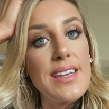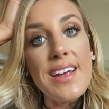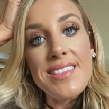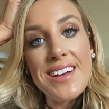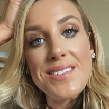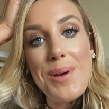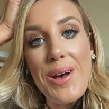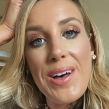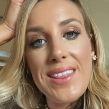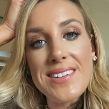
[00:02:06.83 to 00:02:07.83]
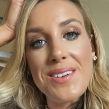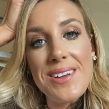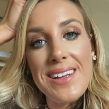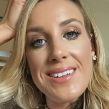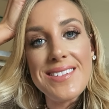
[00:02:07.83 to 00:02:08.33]
and yeah, that's about all that's
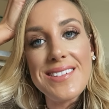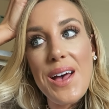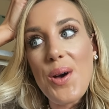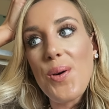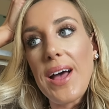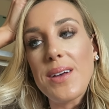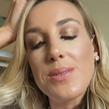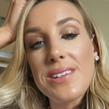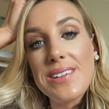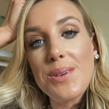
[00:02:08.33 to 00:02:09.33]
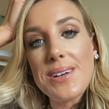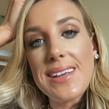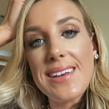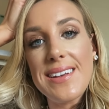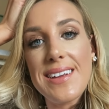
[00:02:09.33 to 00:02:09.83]
going on. So I will see you
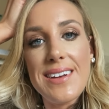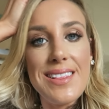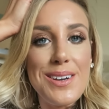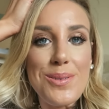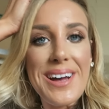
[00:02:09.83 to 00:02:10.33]
again in a little